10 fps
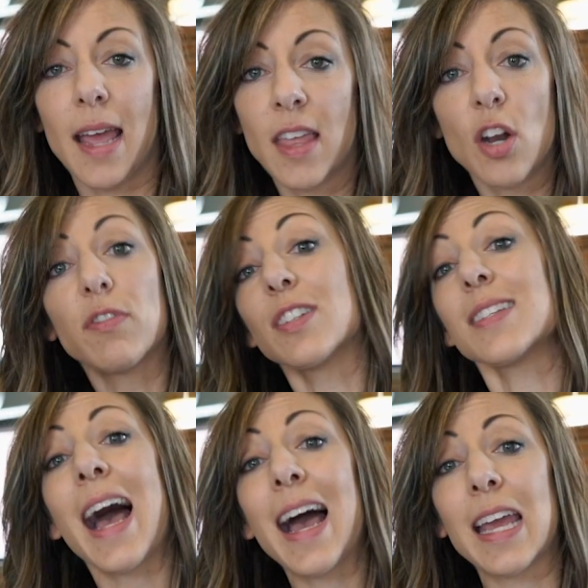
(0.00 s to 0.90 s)
And then over
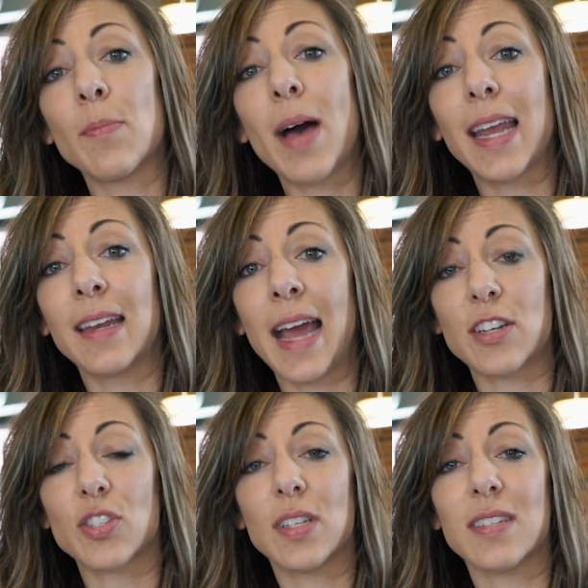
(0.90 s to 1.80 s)
time, I can
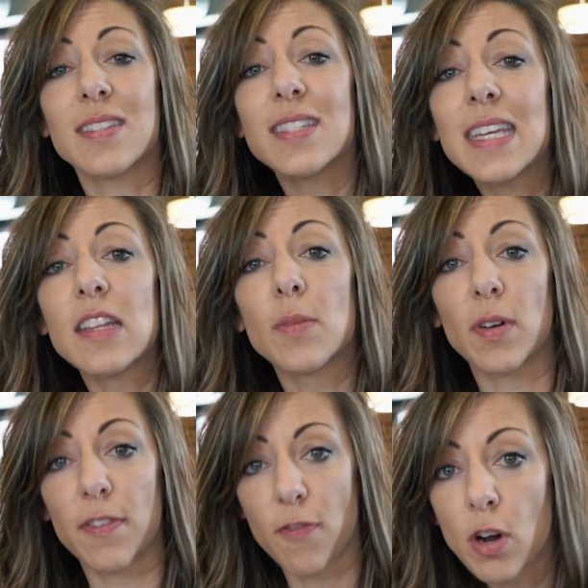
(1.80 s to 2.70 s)
actually see the
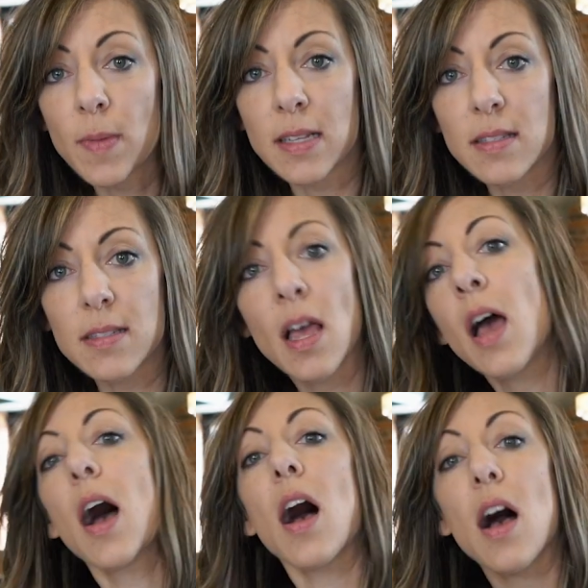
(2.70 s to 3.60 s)
performance
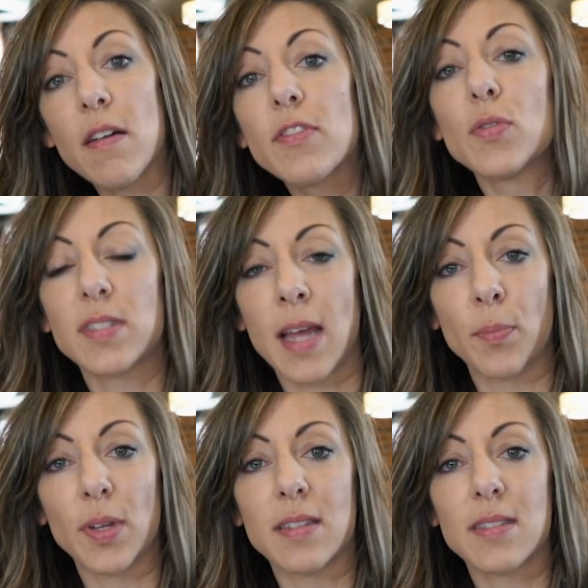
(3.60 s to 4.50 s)
of those
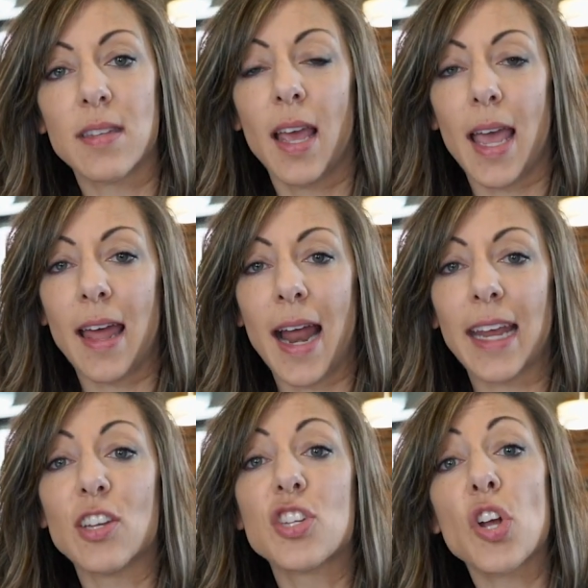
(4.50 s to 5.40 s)
templates and I
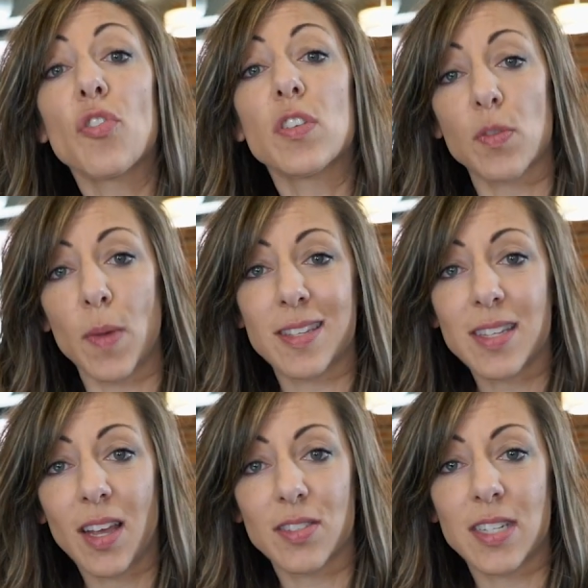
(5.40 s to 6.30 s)
can share those with my
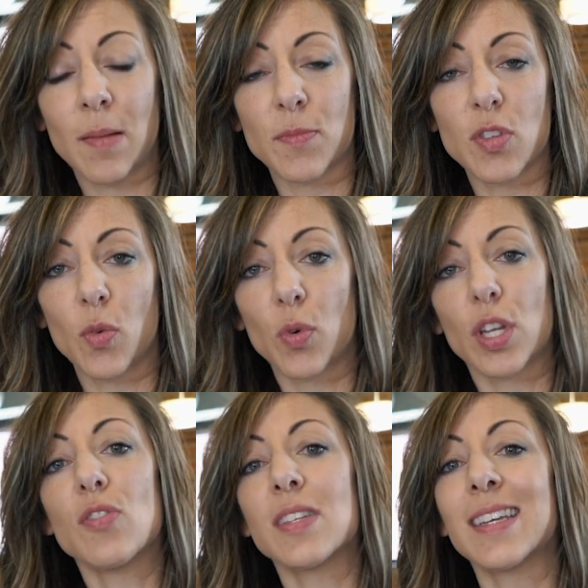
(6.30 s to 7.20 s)
sales team so that we're
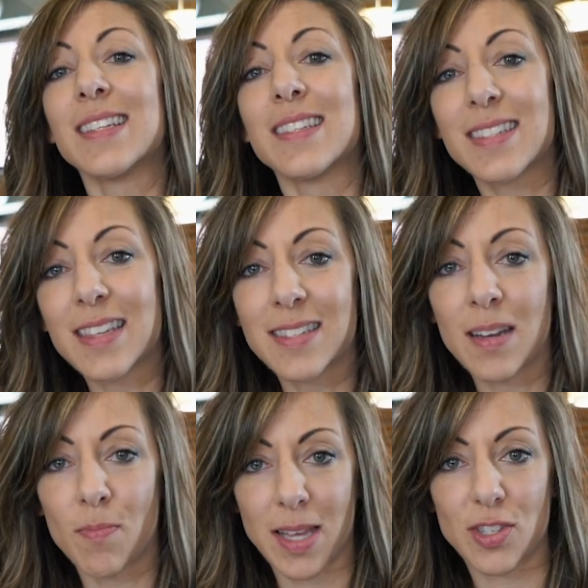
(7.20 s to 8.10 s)
using
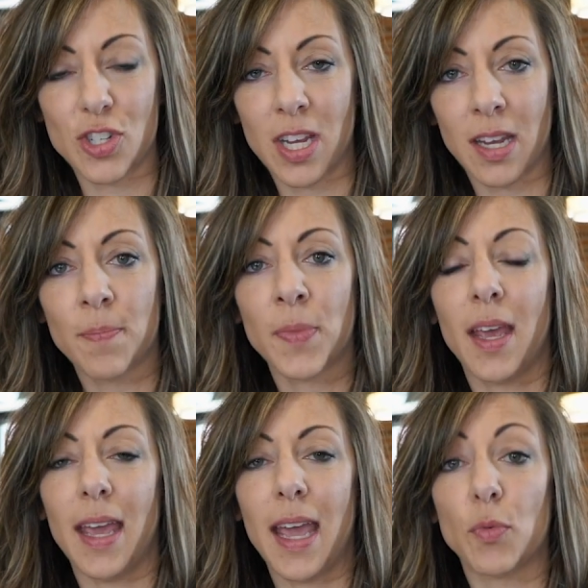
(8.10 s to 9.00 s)
consistent messaging
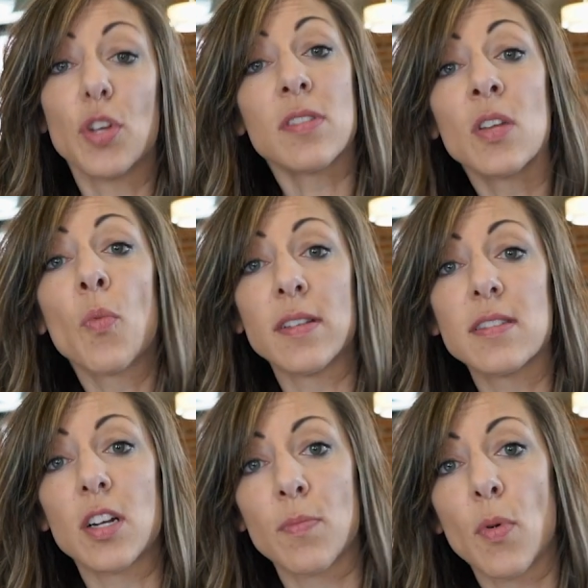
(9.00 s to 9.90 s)
and we're using the
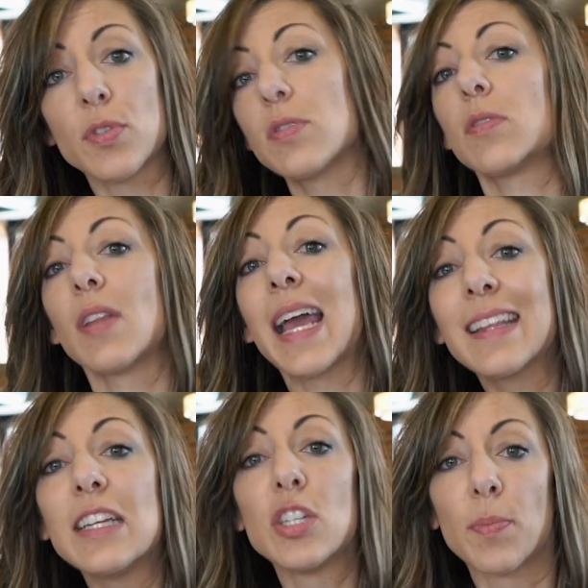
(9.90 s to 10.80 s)
ones that are most
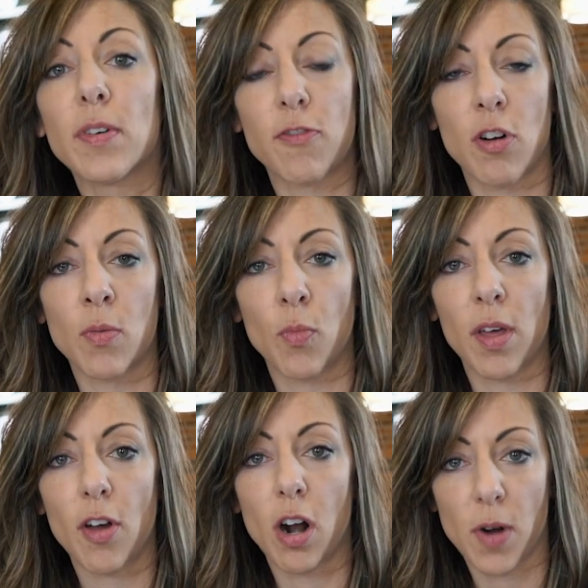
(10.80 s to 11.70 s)
likely to perform
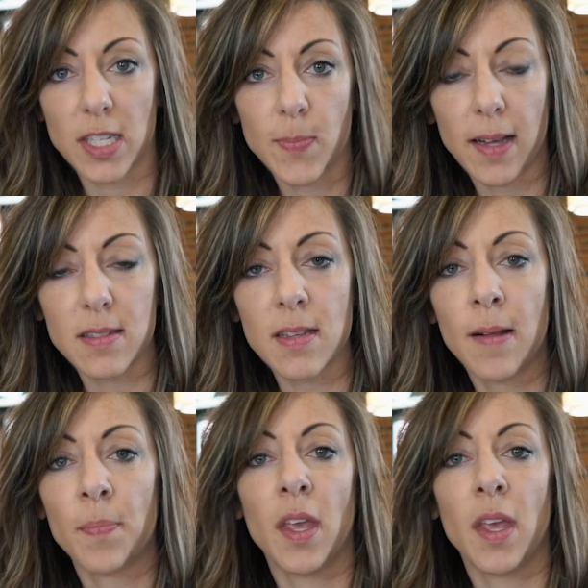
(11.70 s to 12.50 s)
with our prospects.